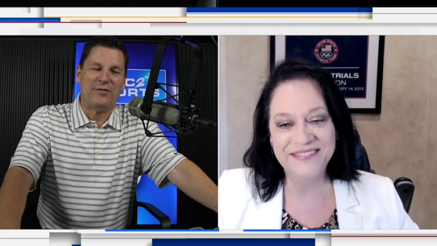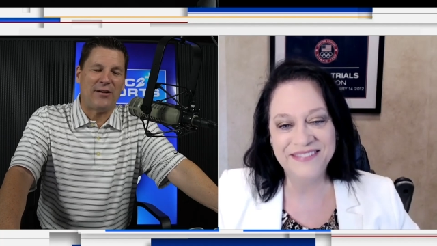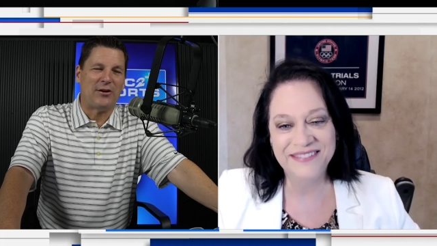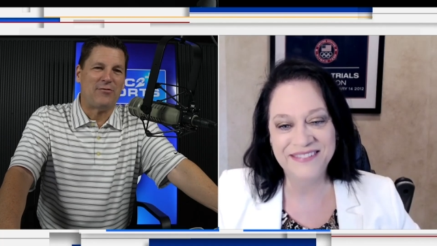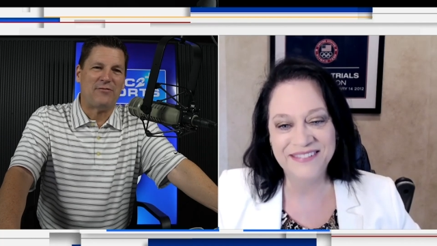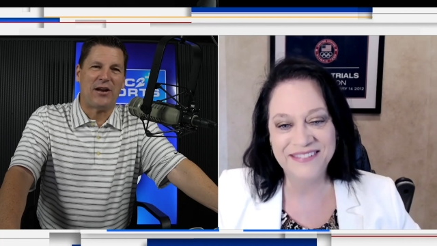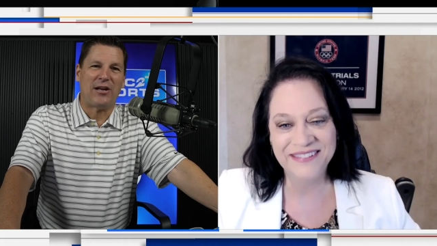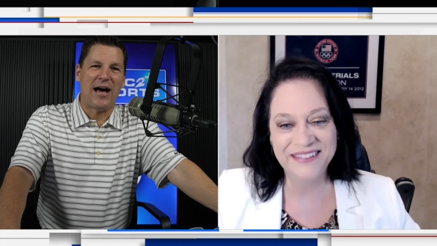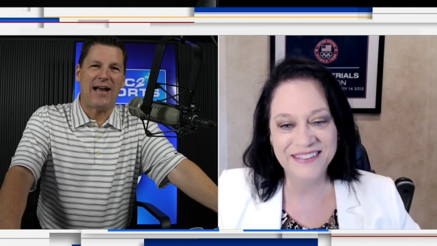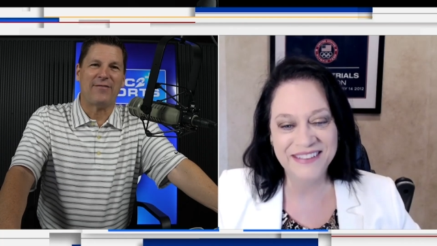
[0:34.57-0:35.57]
Speaker 1: know you've done a
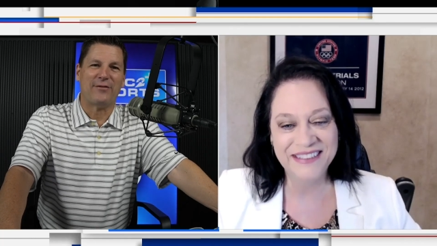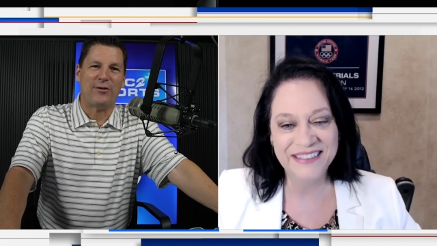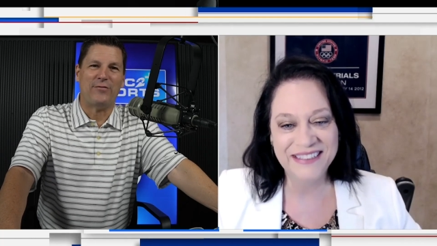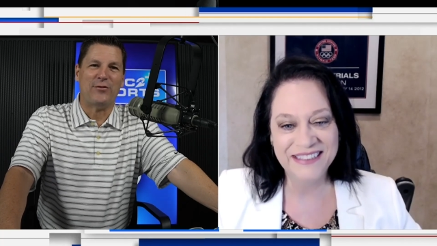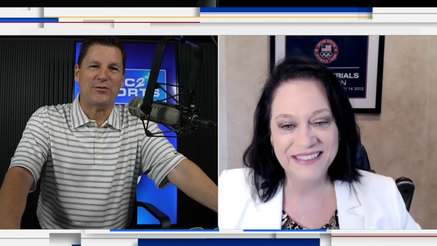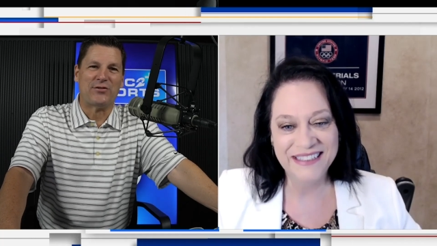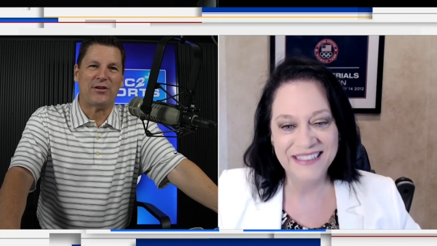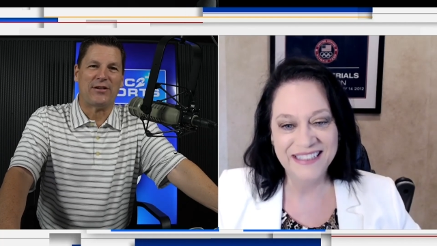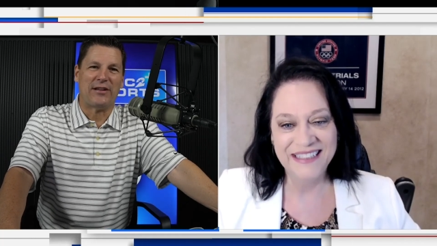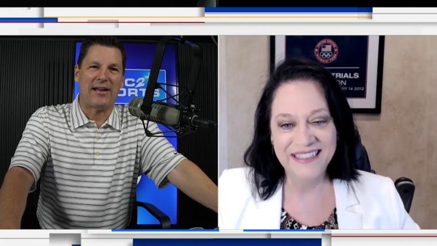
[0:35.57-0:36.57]
lot of interviews
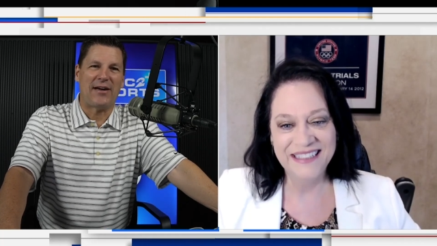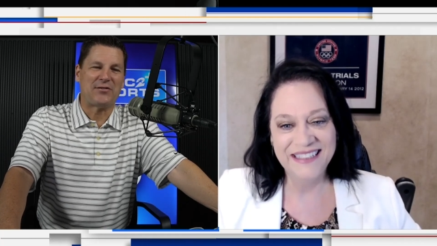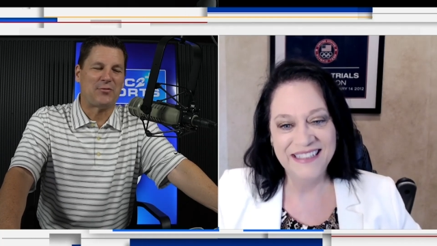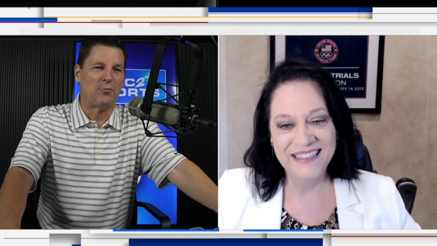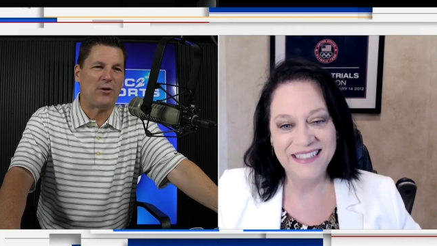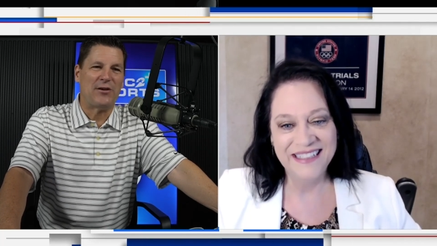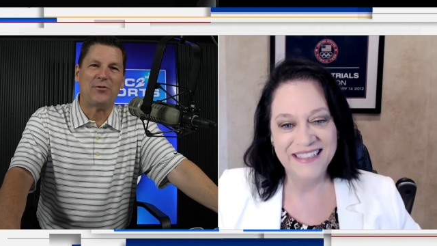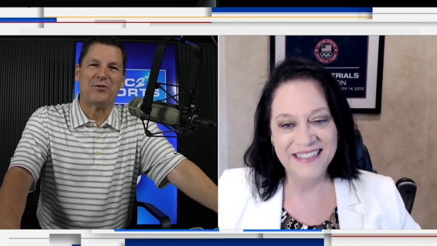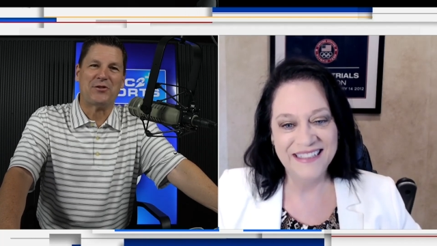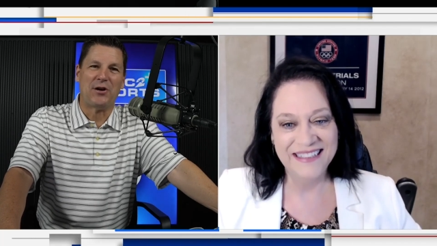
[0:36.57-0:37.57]
uh, in the last week
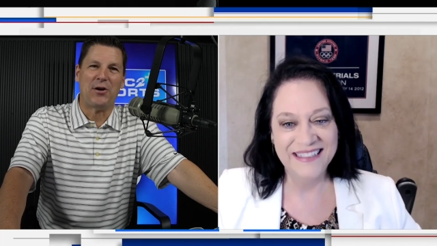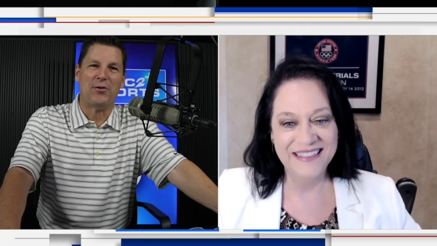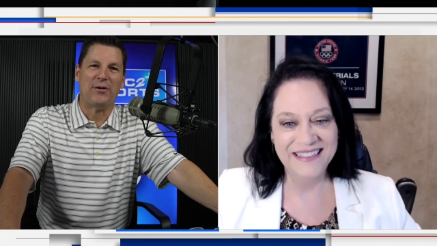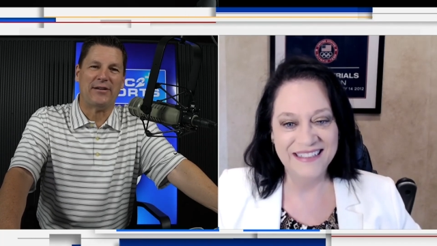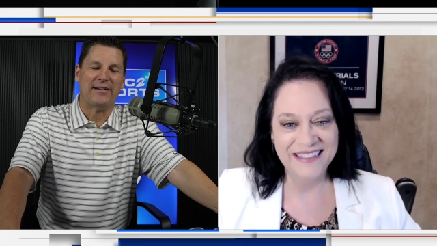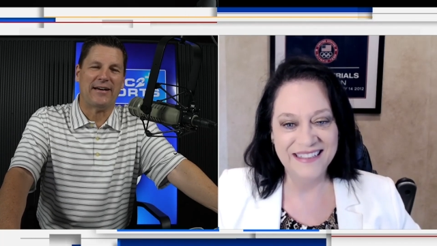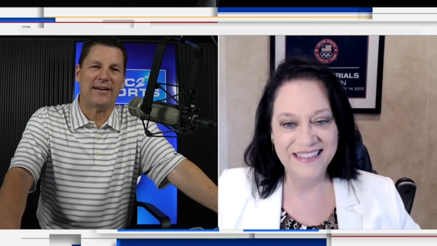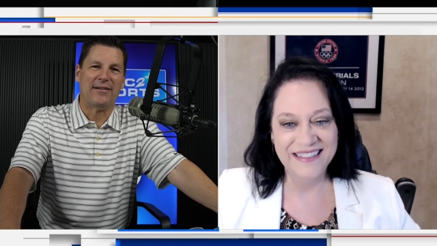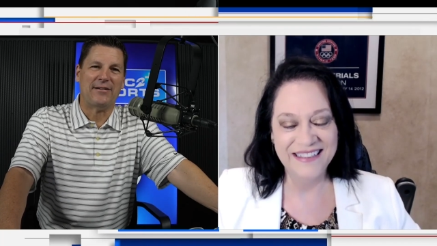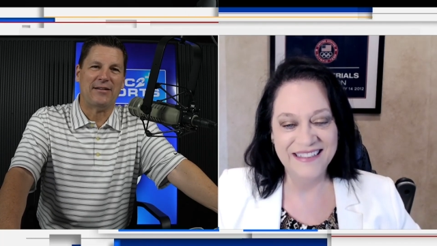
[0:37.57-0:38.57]
or so, and,
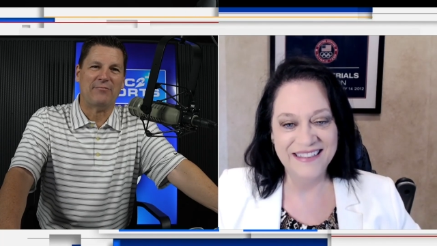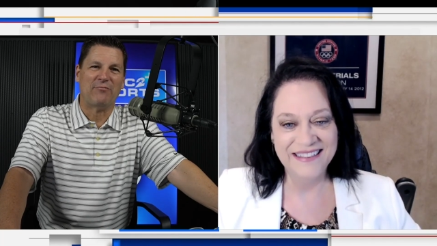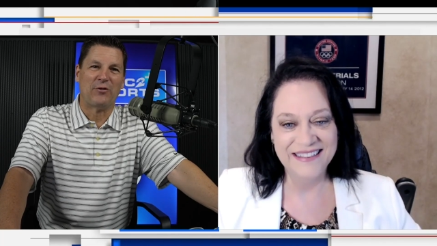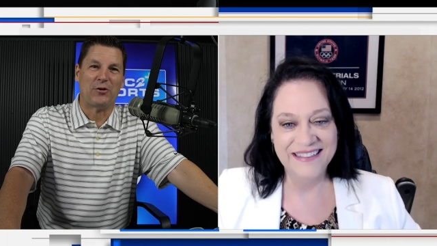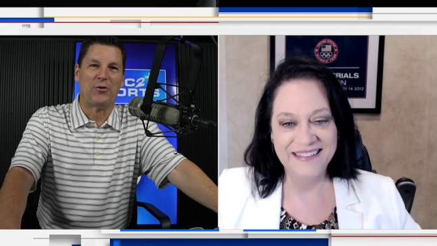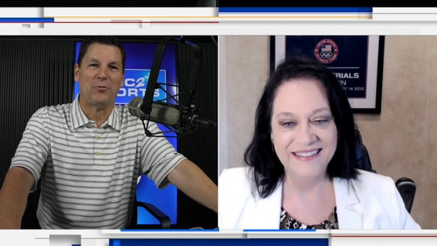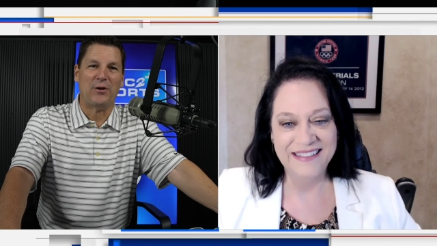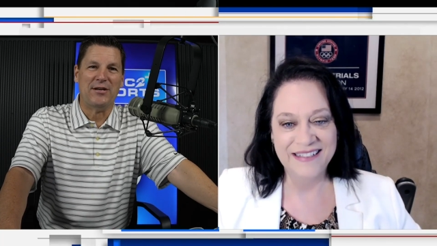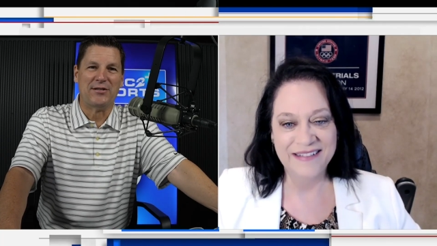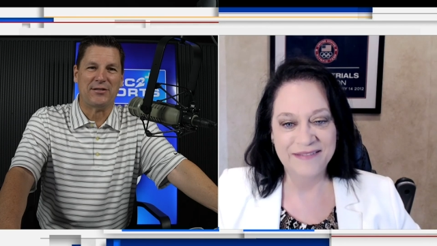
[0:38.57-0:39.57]
uh, and for good
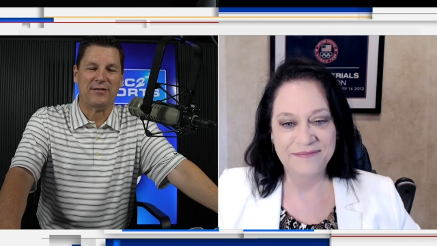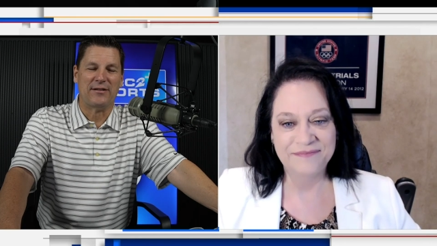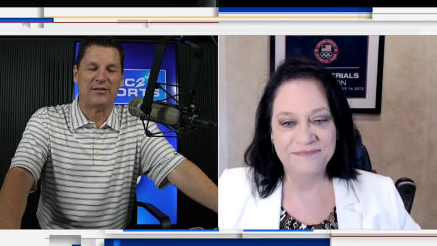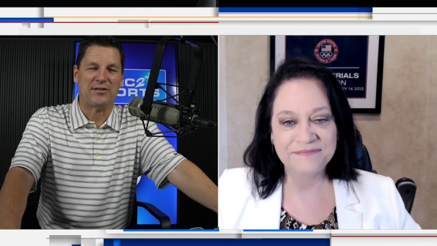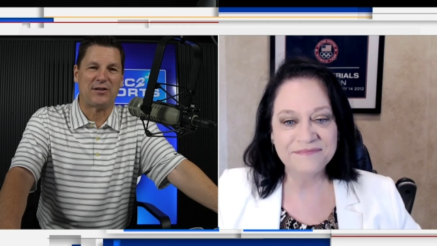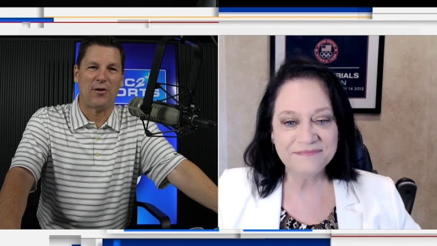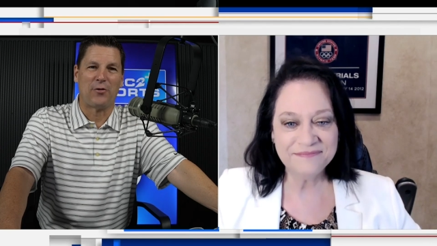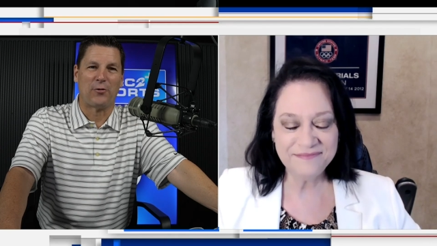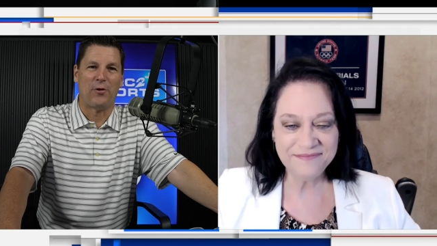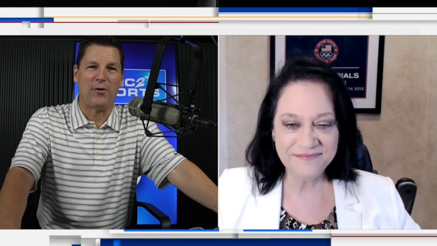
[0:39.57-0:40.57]
reason, just all
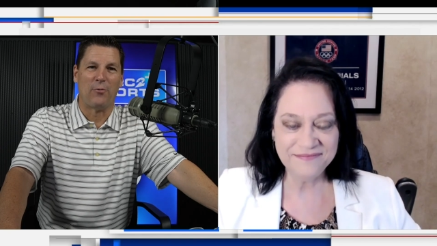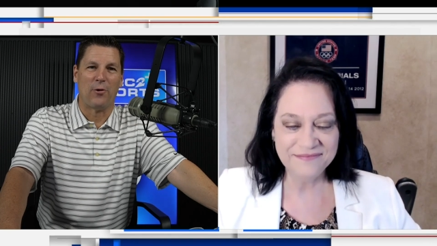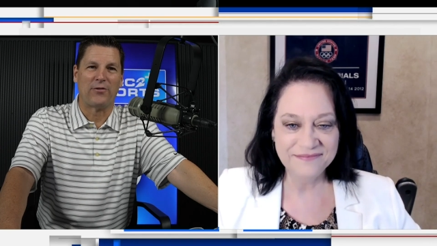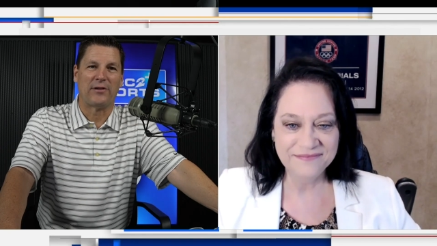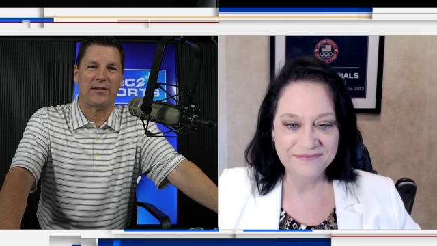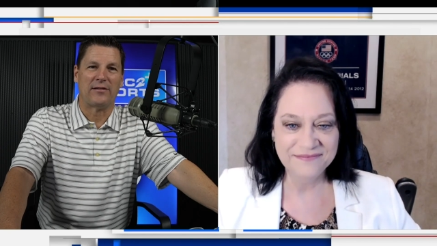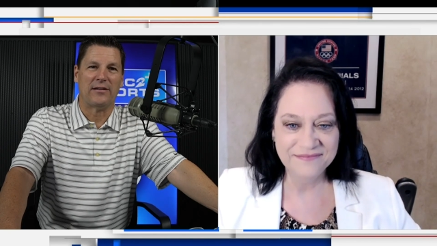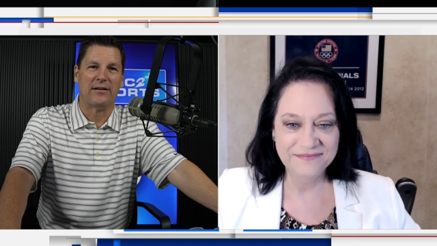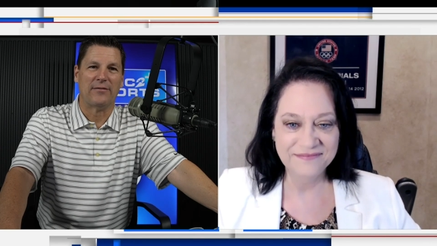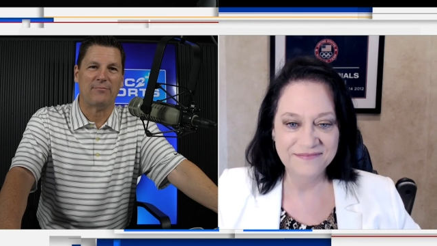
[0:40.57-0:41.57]
the great work that
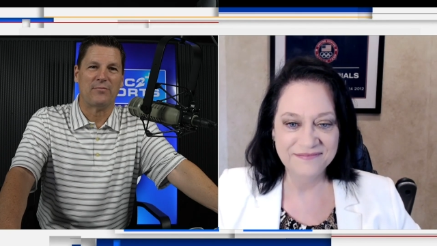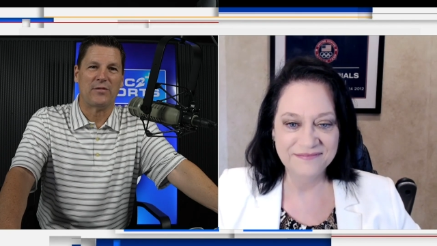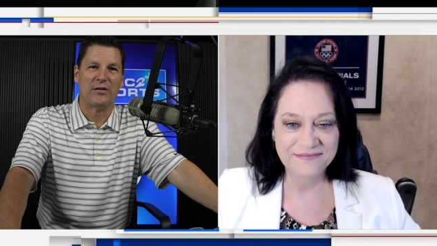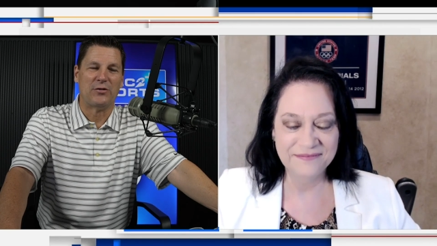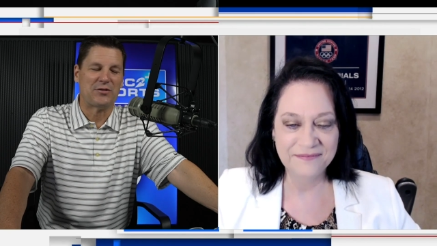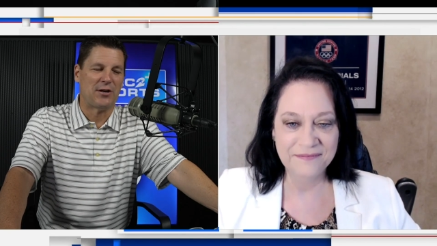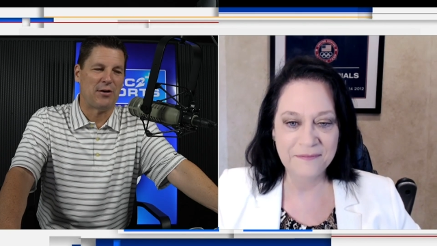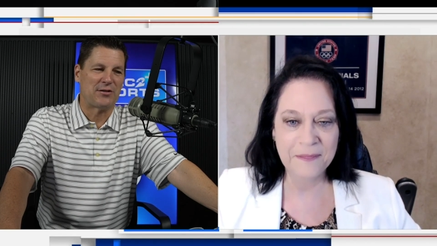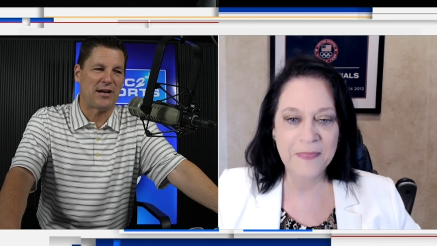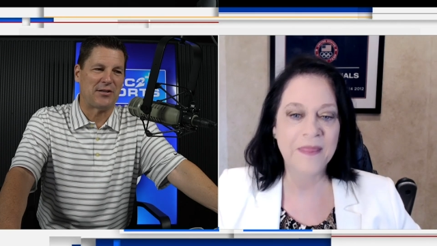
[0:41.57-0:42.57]
the, uh, the Houston
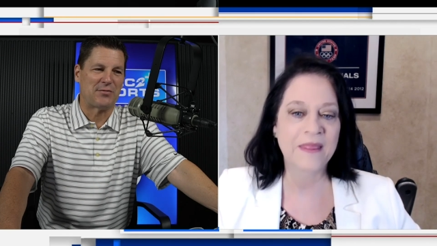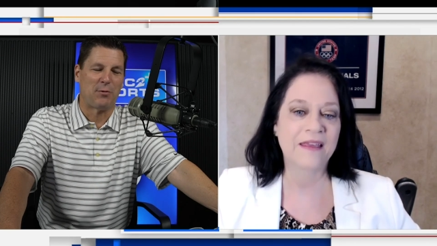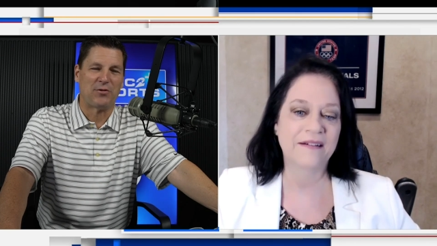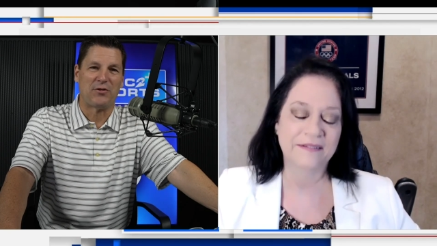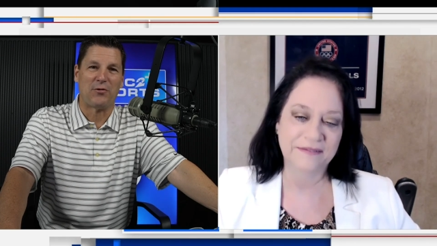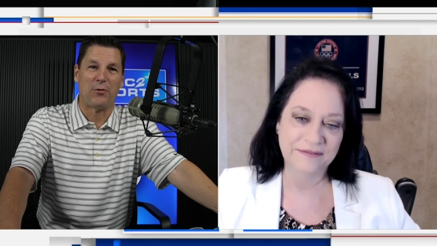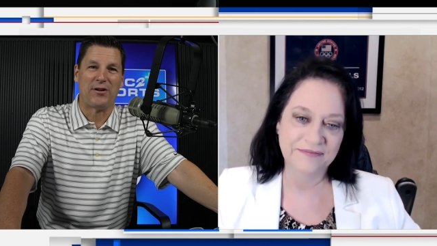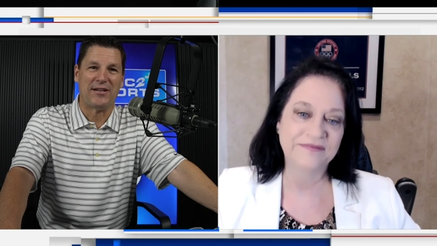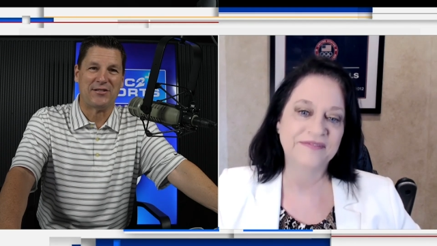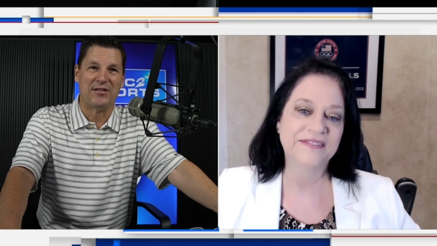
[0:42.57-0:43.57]
Harris County Sports
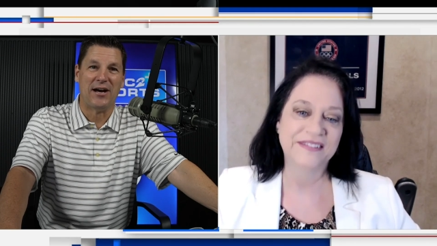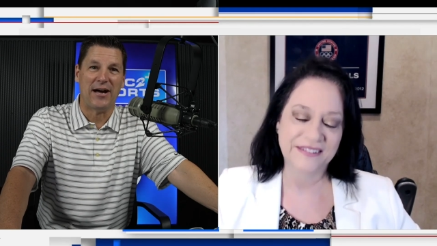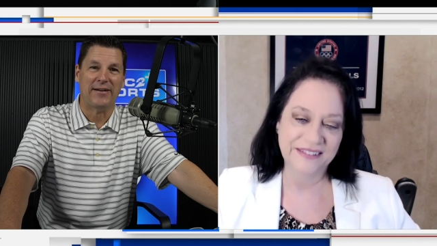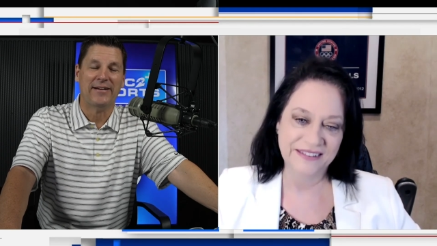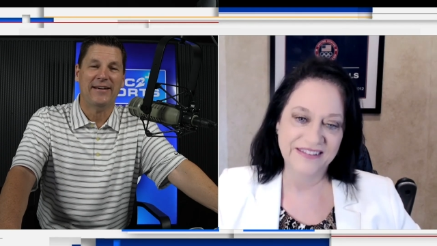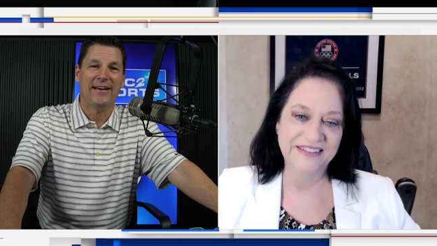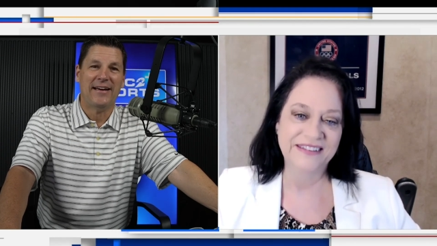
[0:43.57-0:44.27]
Authority has done